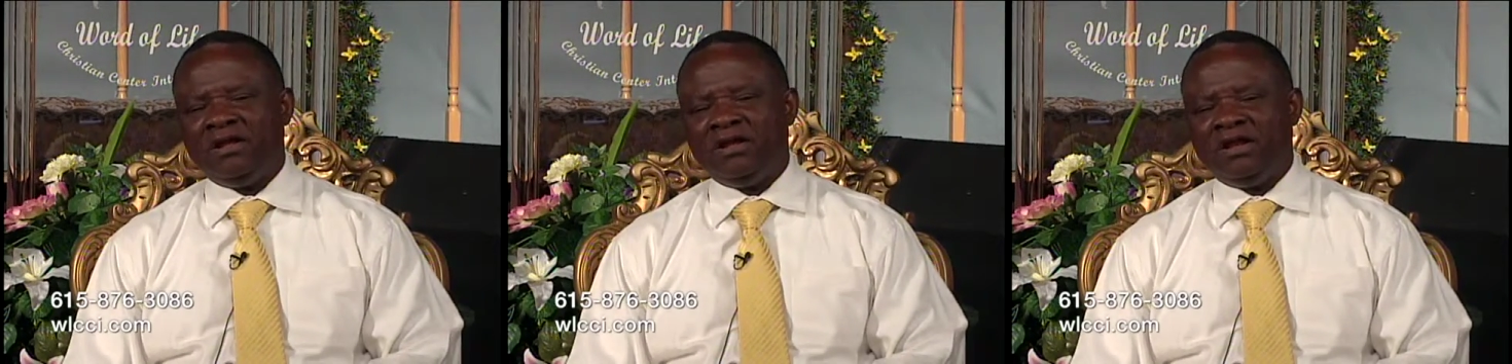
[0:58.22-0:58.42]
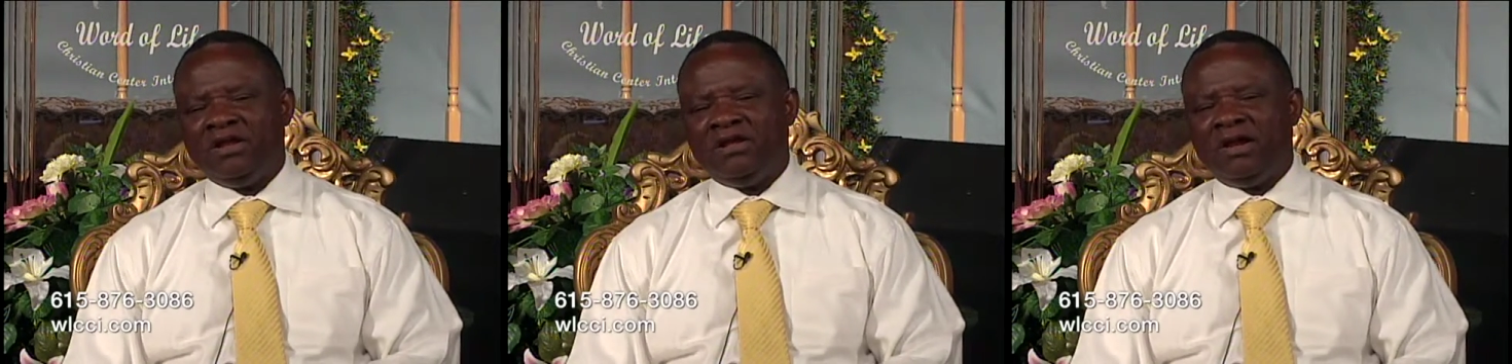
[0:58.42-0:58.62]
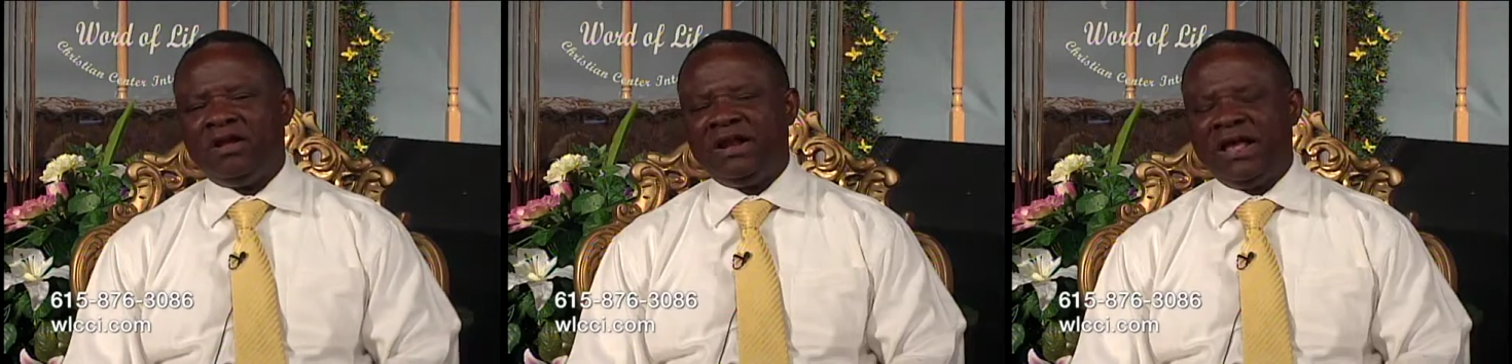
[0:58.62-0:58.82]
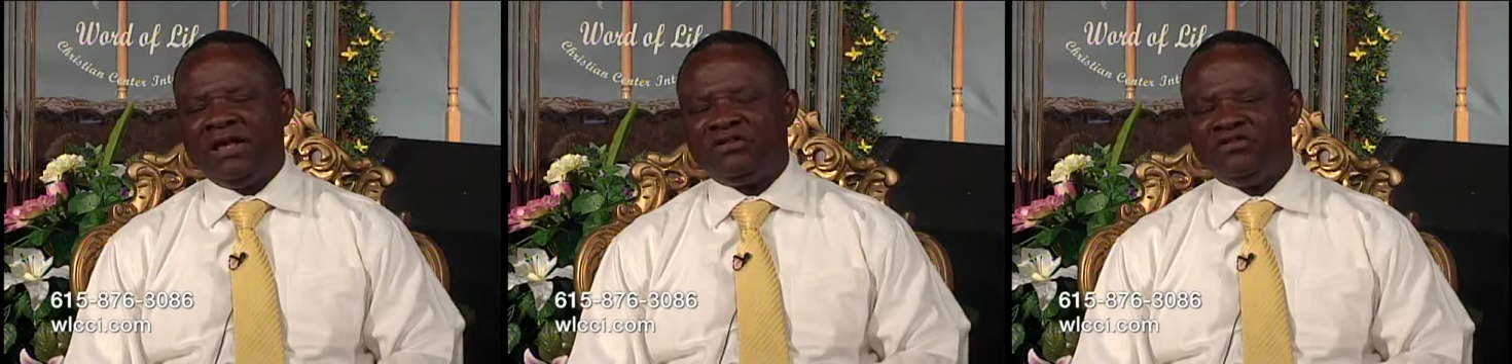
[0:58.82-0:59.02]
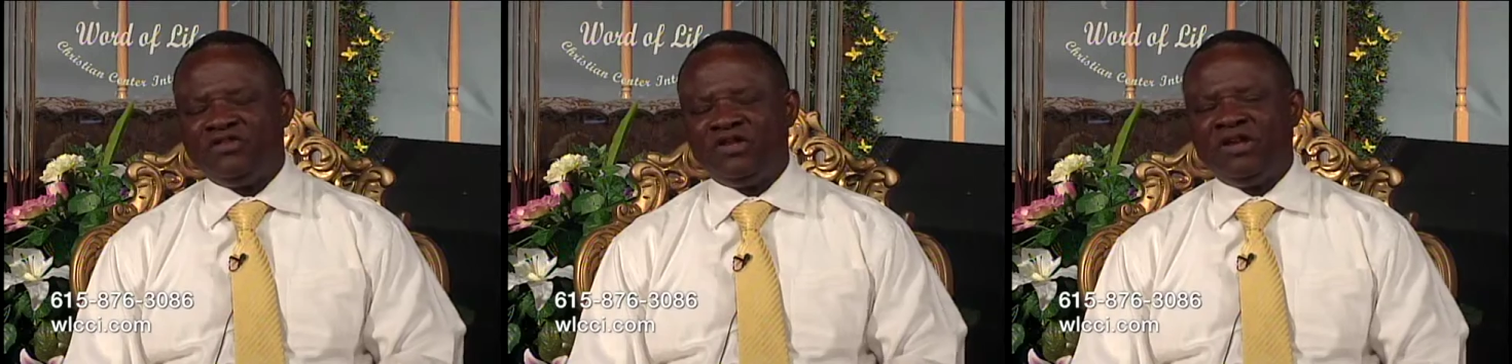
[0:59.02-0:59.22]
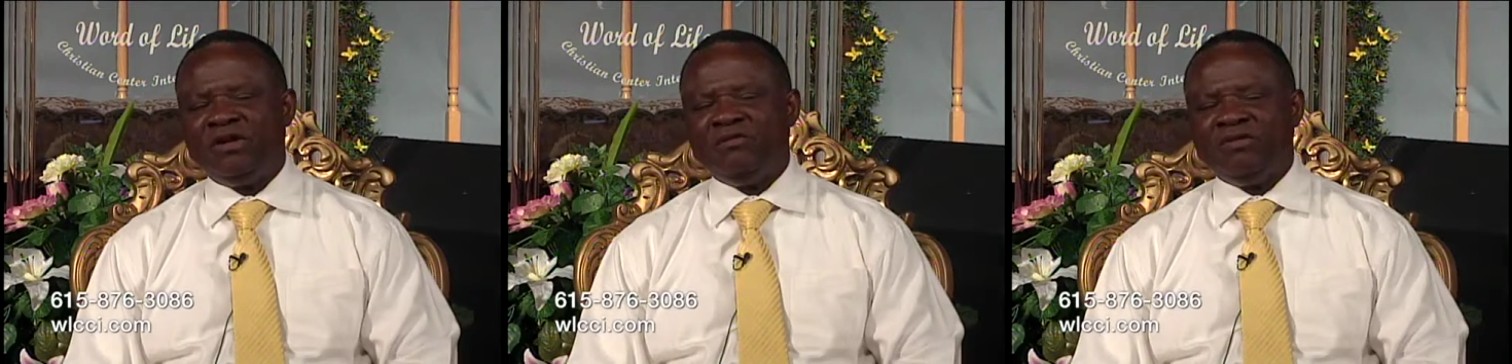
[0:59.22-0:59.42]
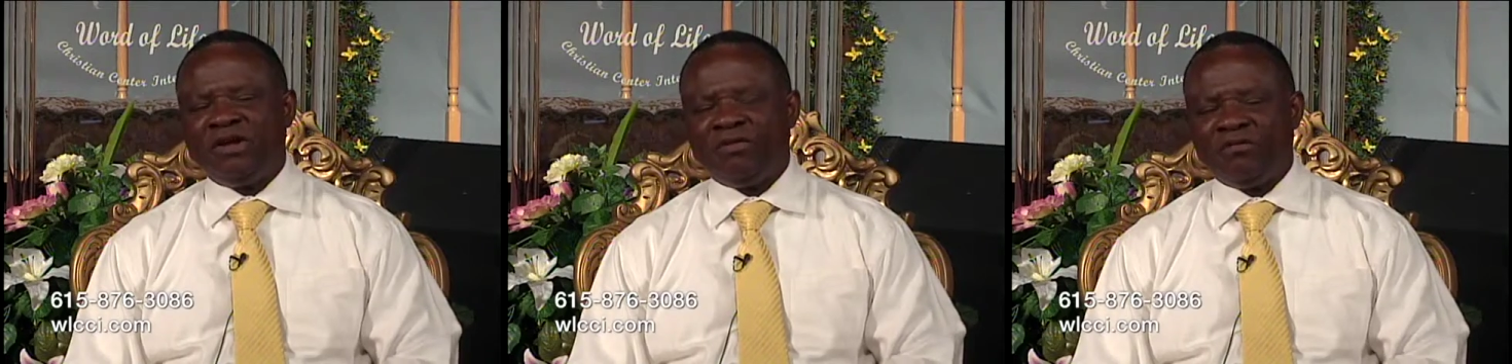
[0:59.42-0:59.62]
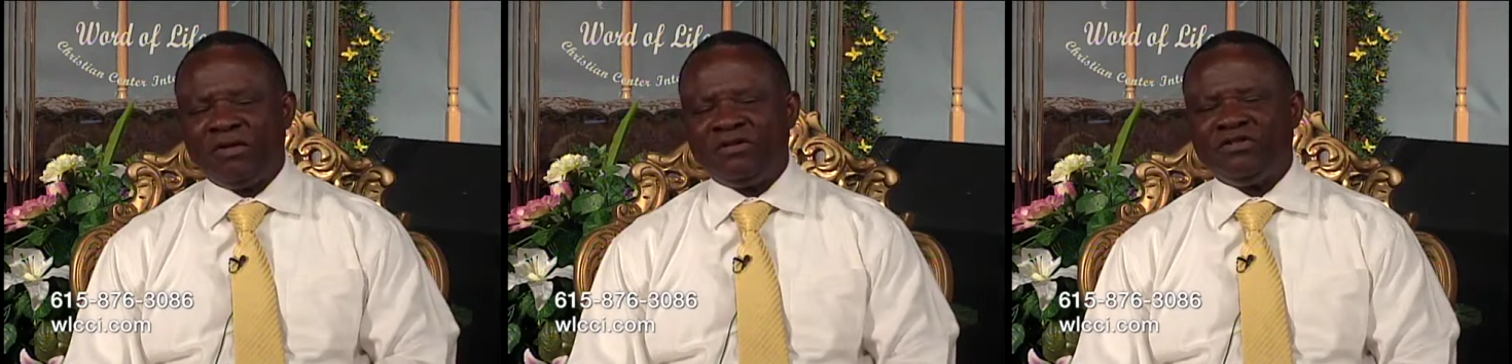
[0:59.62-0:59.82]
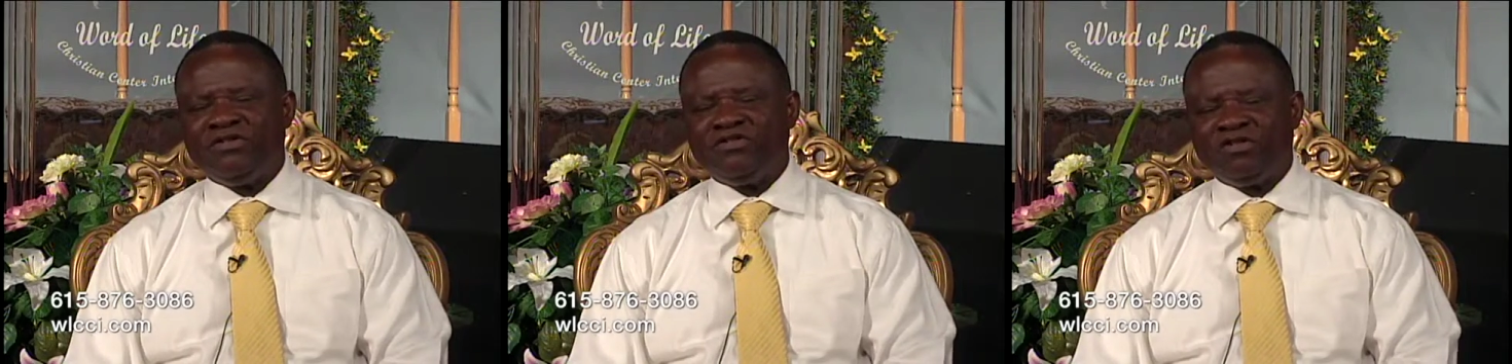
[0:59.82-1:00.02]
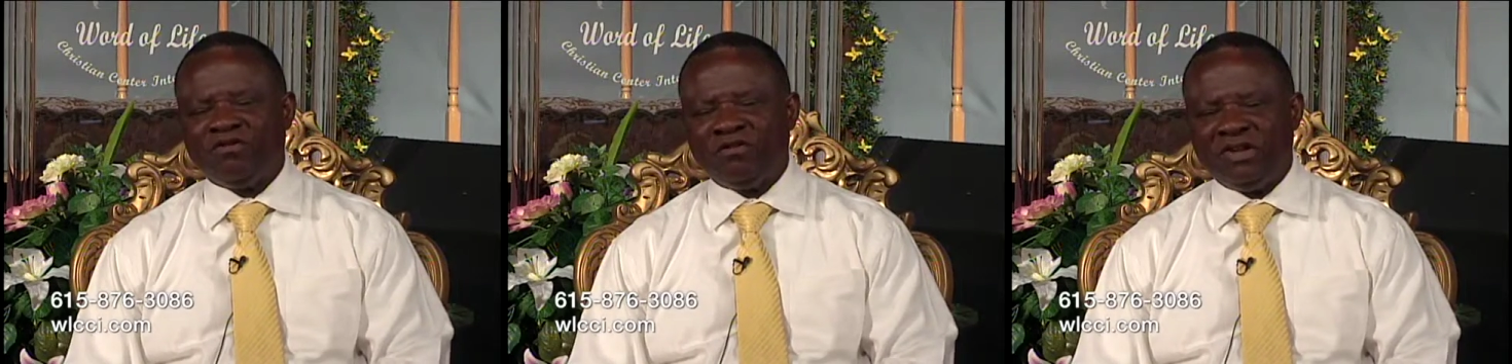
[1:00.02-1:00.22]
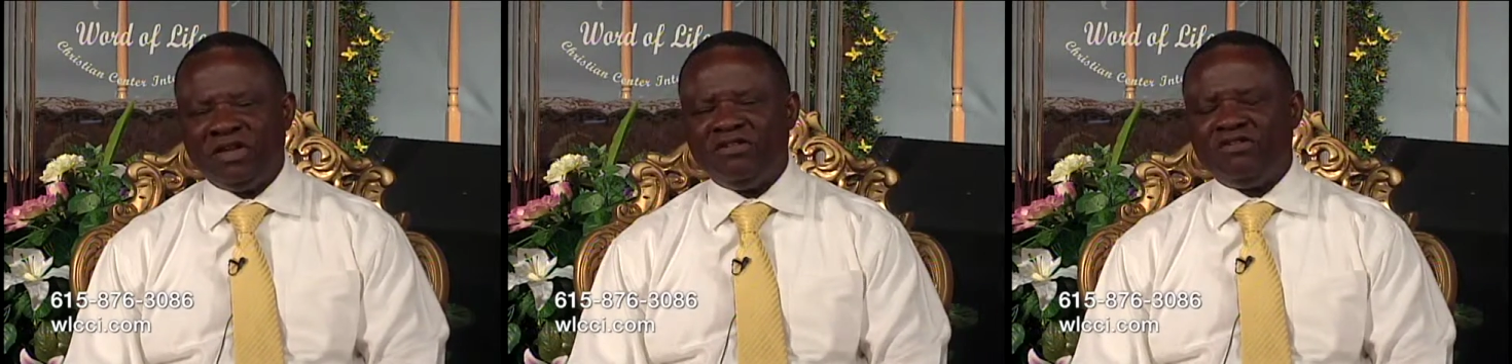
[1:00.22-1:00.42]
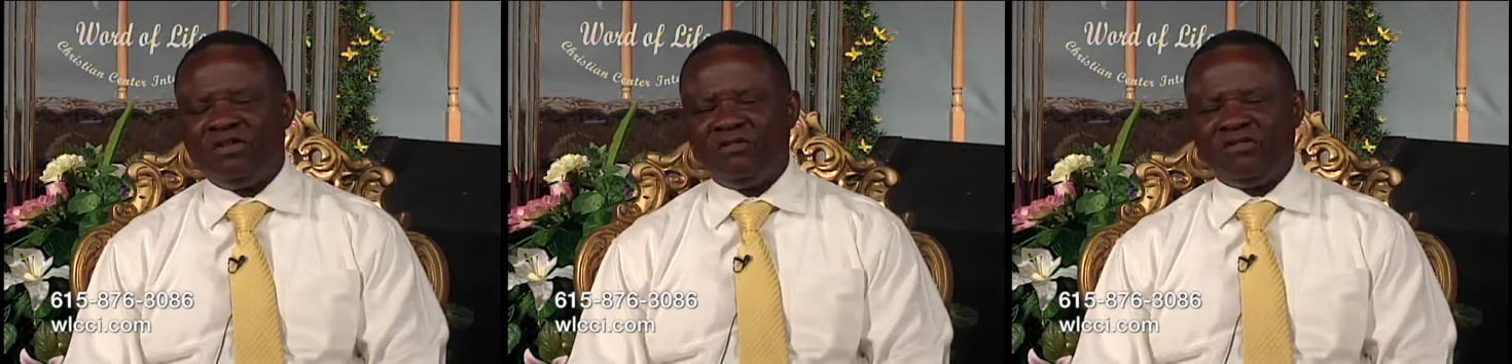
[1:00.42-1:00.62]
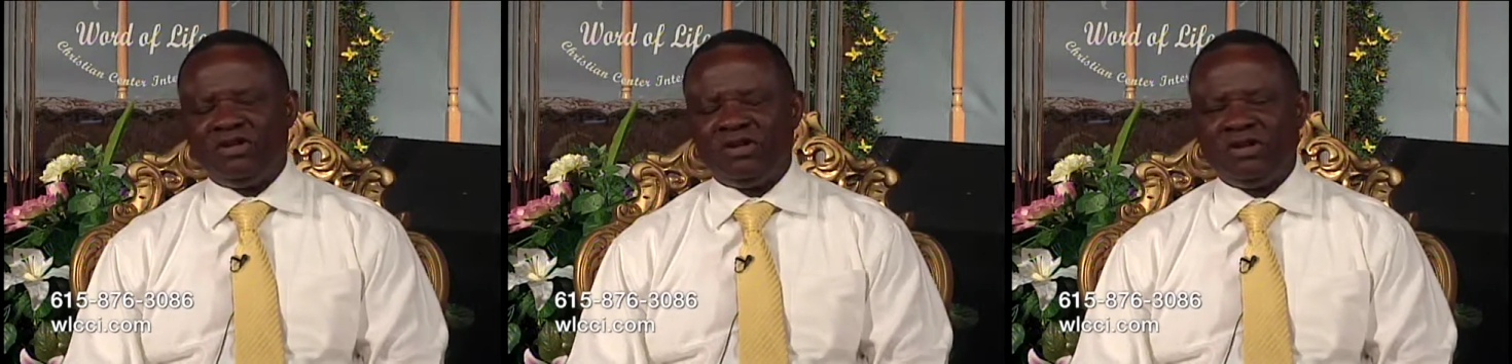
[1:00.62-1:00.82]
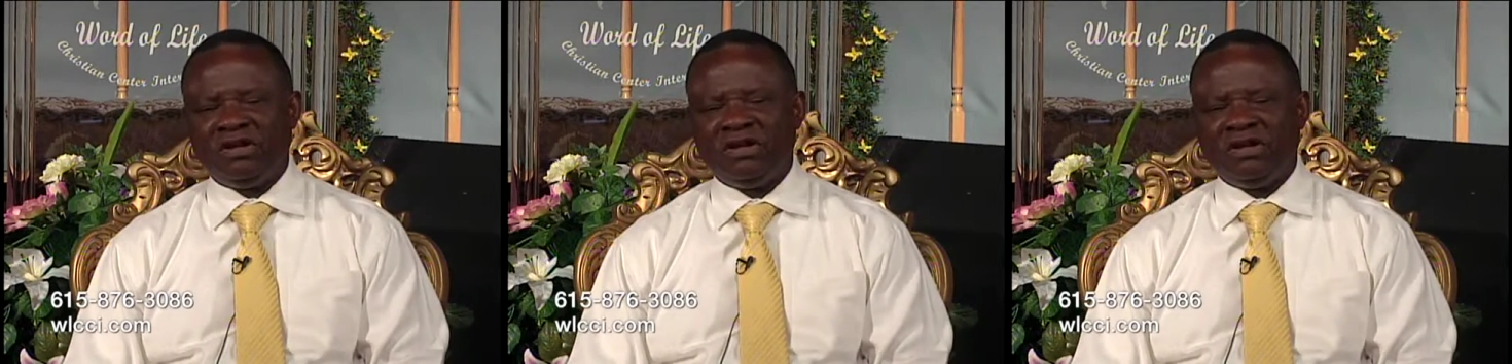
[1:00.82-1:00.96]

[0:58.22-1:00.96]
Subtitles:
did not esteem the riches of Egypt.